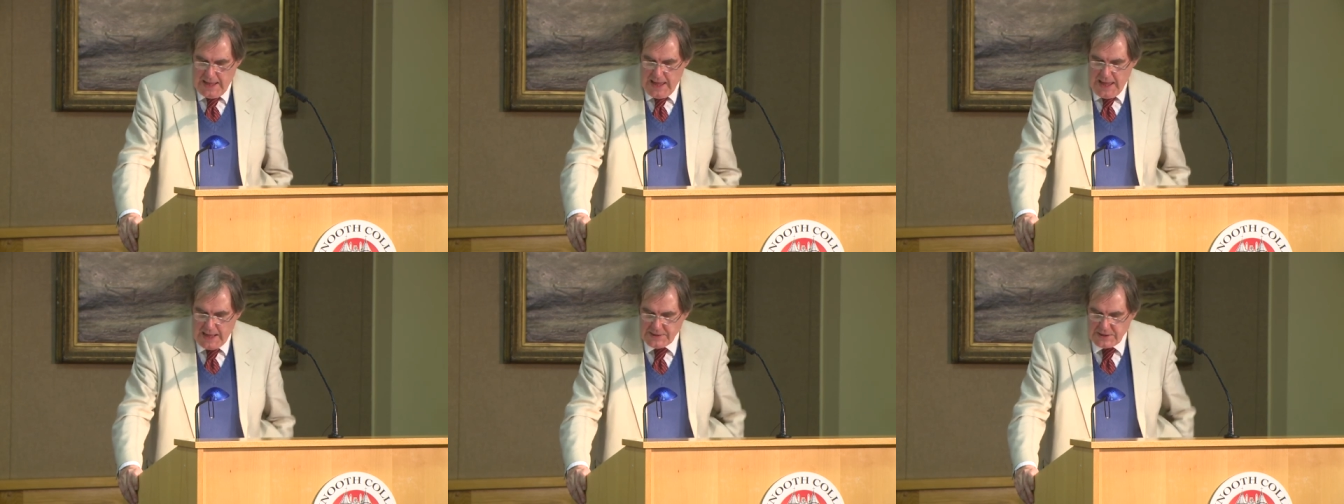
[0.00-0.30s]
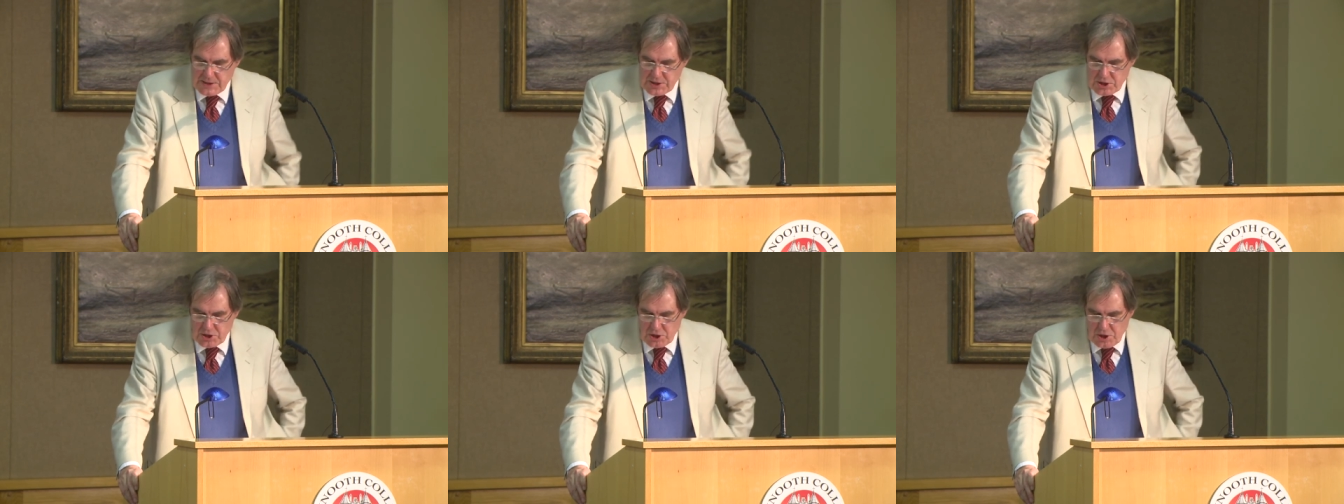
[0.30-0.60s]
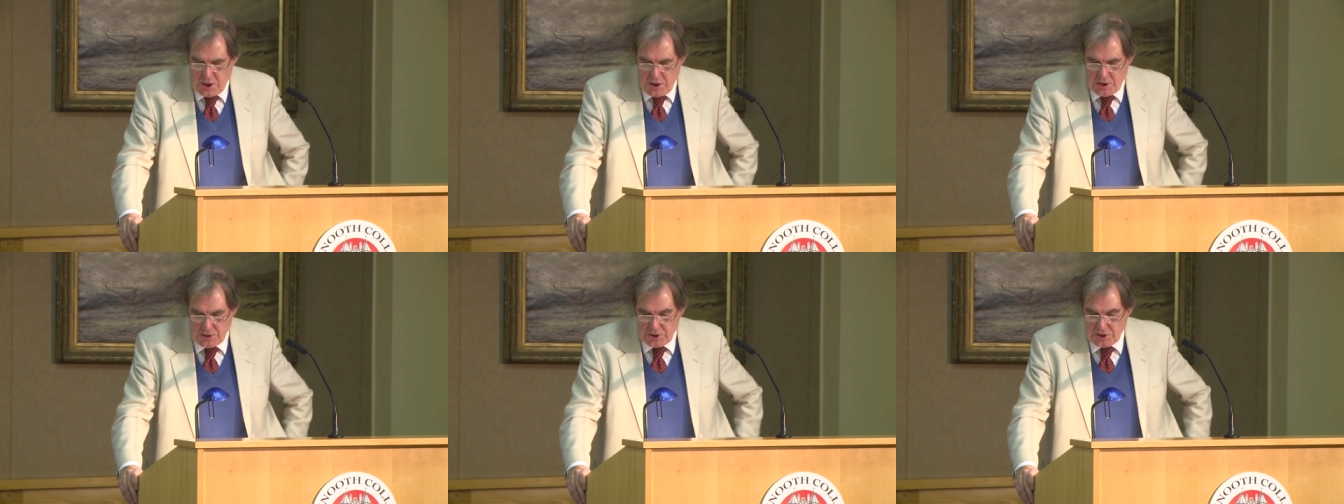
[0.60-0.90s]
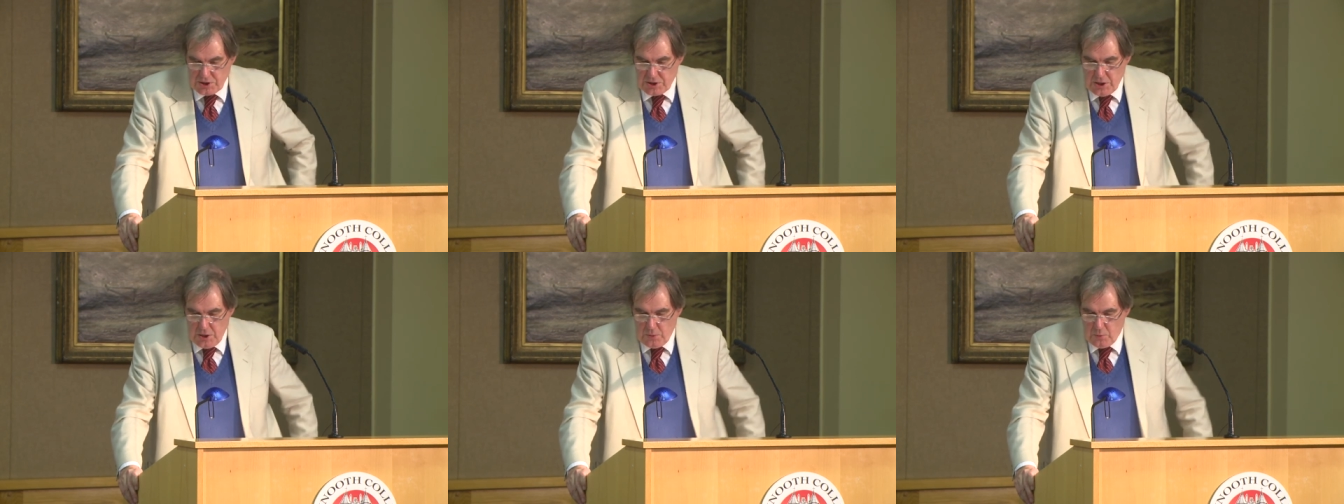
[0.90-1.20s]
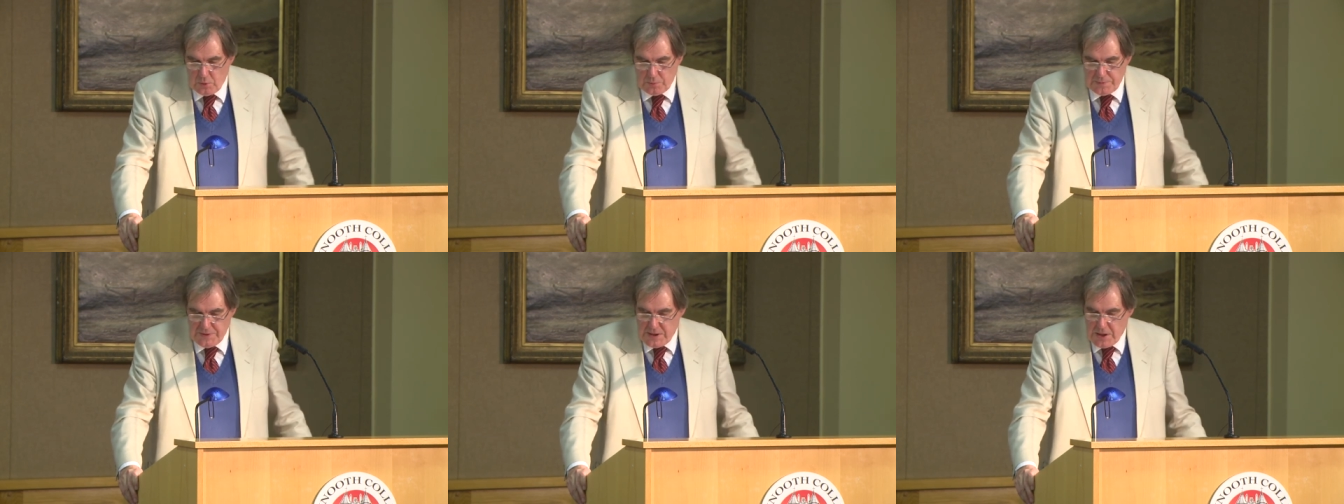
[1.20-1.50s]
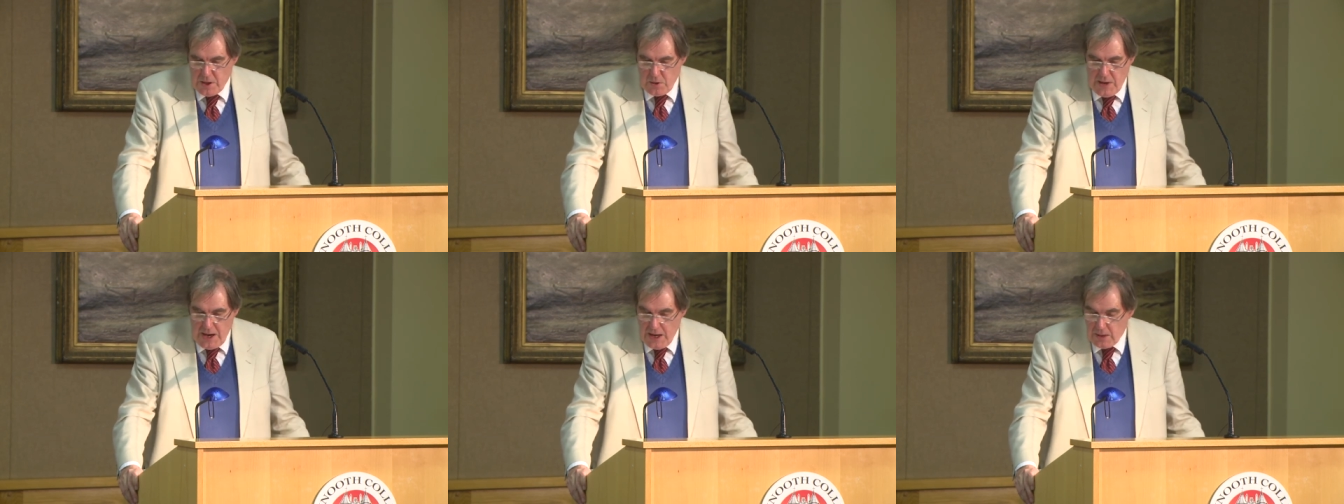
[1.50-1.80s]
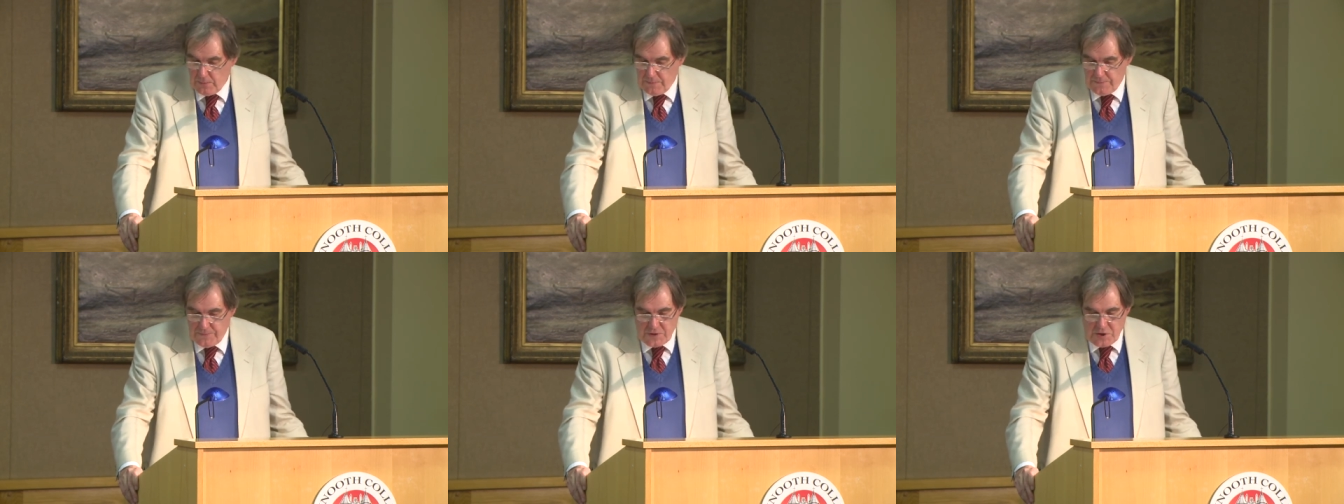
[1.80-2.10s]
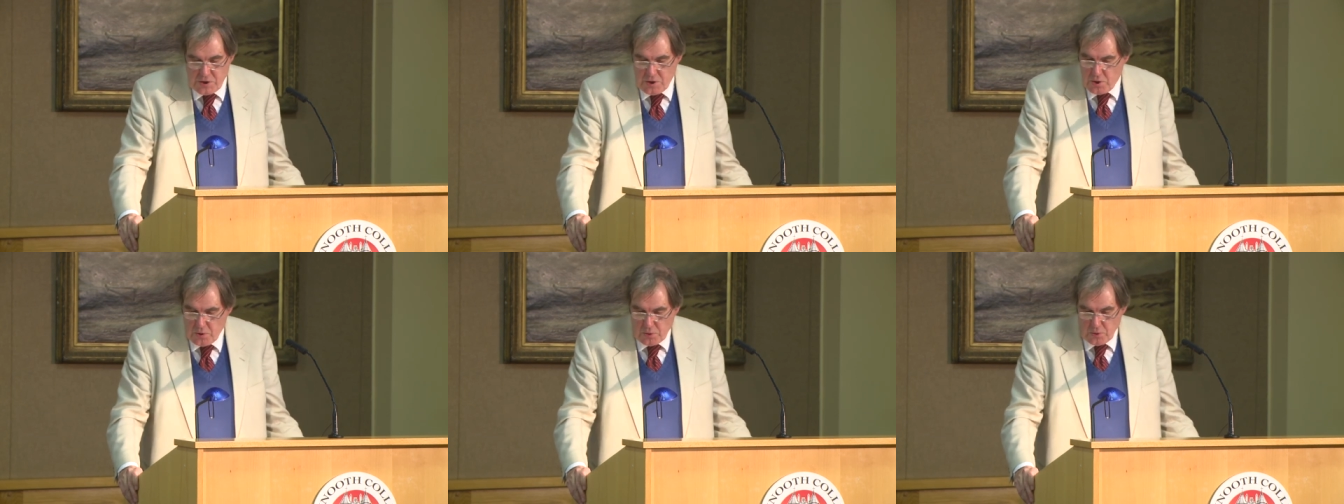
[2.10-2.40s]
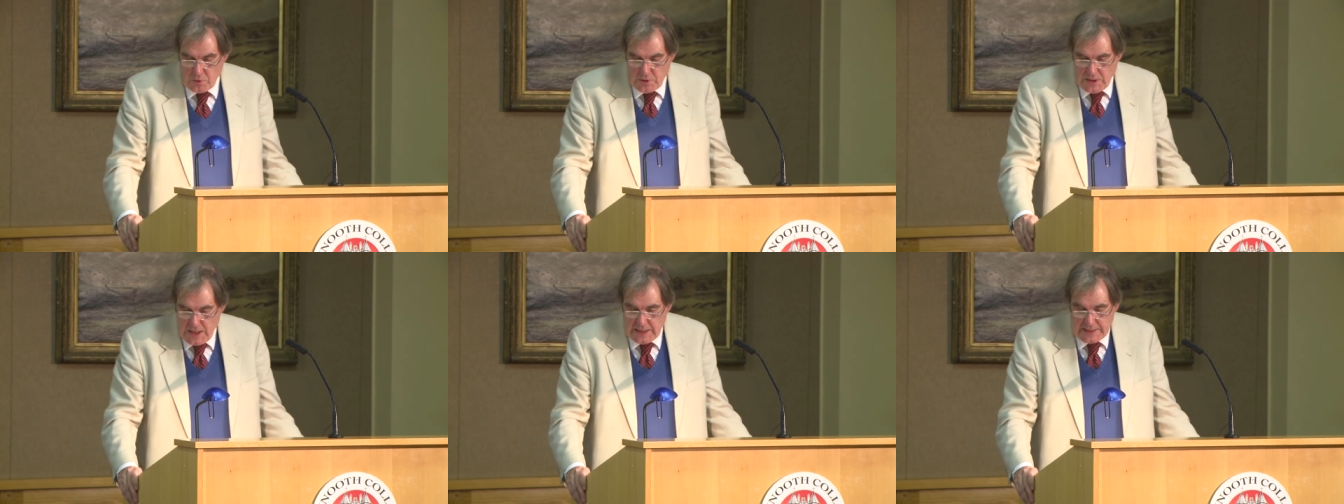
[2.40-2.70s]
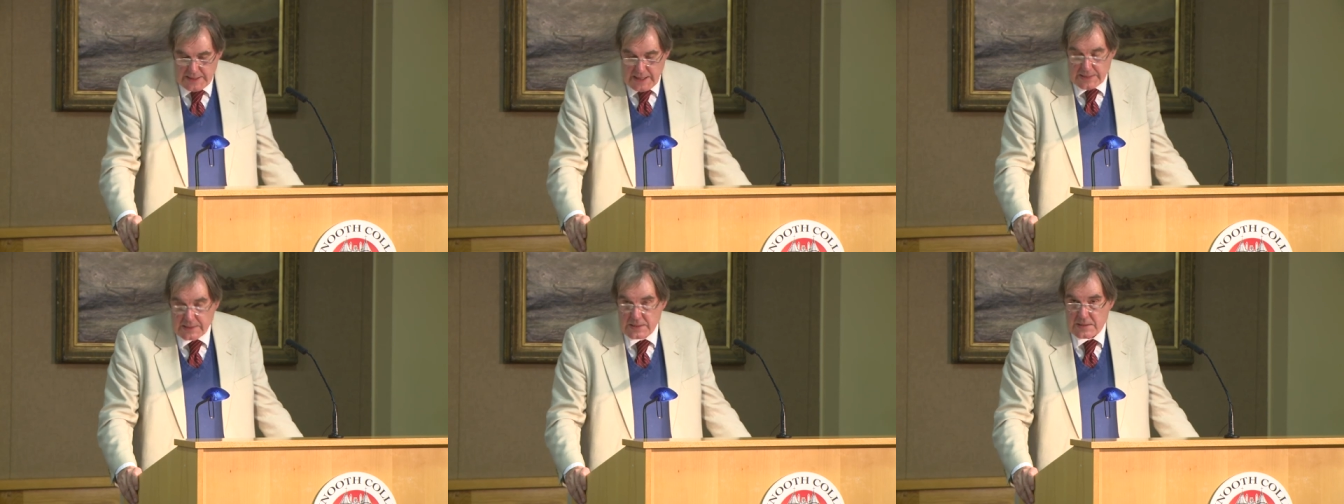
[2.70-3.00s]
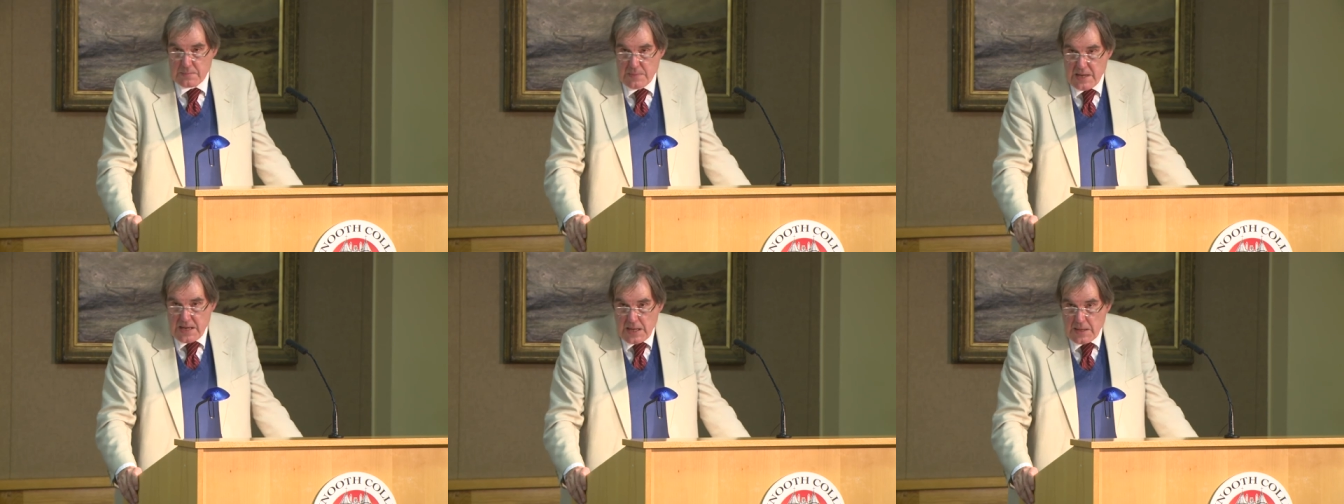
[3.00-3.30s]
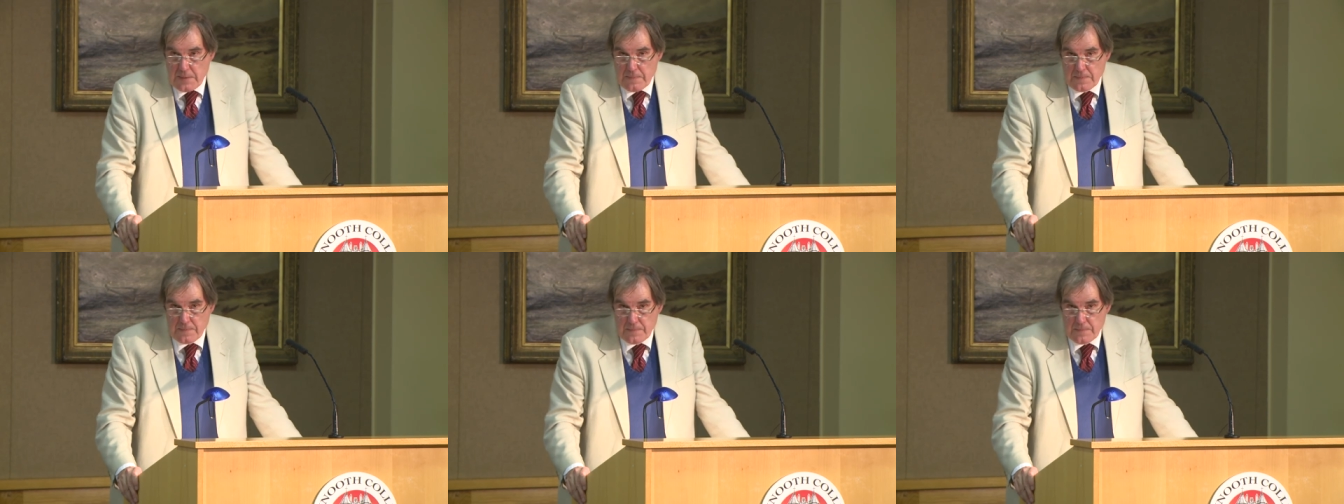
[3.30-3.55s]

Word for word: and his church will be no help for you against me.